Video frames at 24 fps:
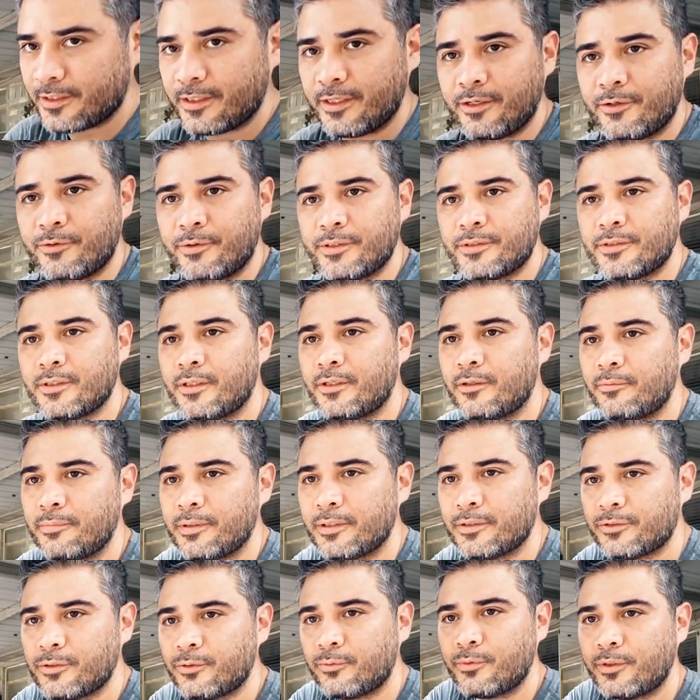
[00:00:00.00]
Yeah, see it
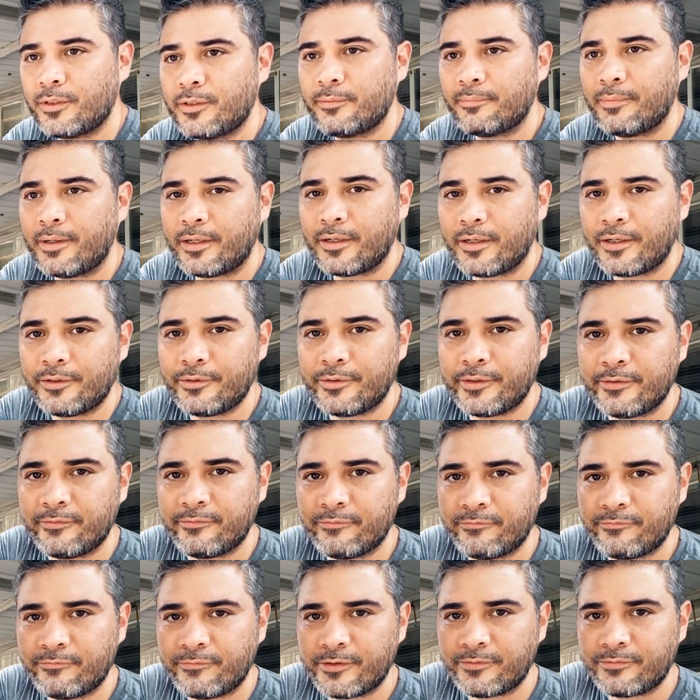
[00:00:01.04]
increased a little bit, so we're at about
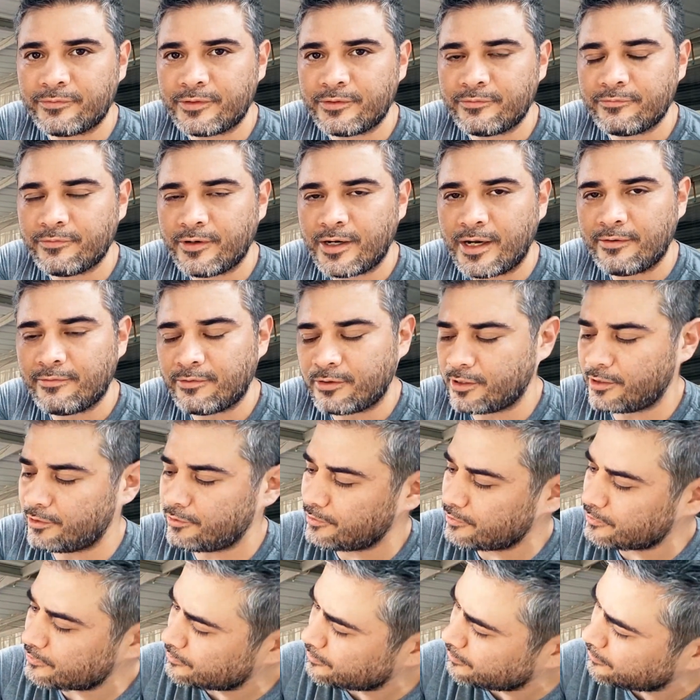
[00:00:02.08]

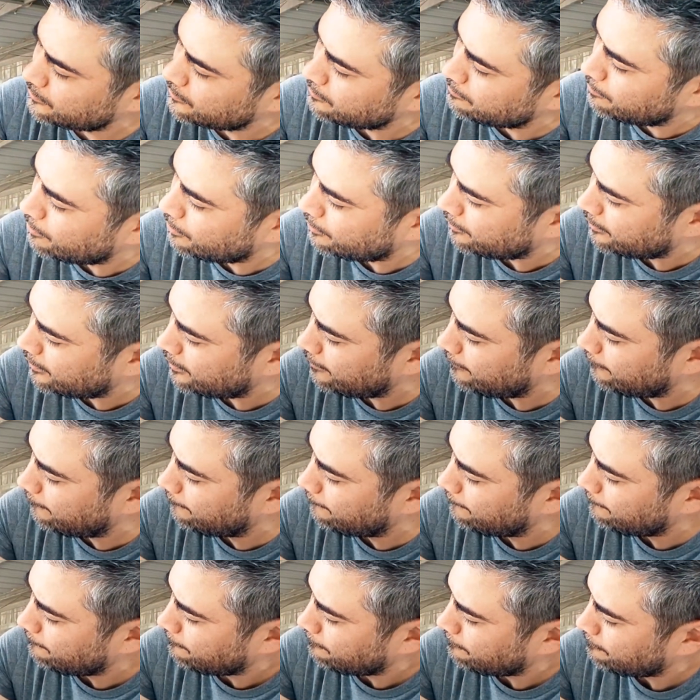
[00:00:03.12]
155 or 160
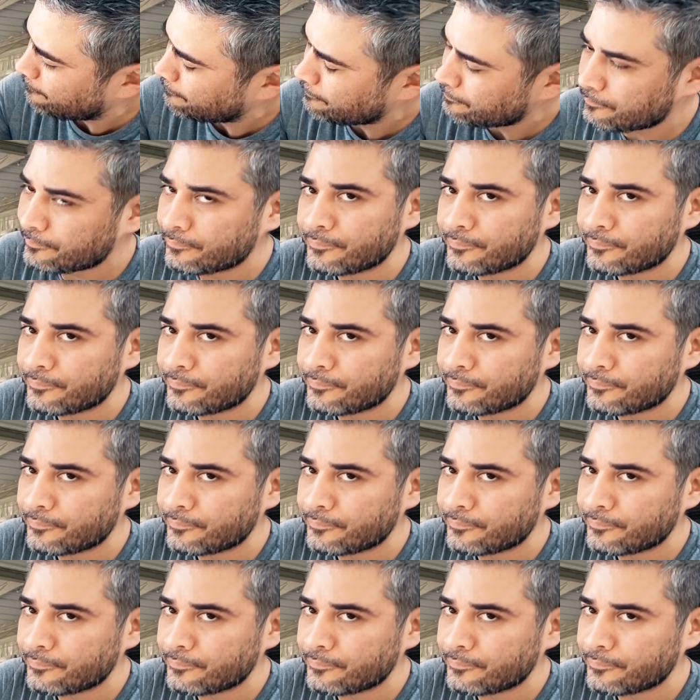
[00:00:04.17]
bar now.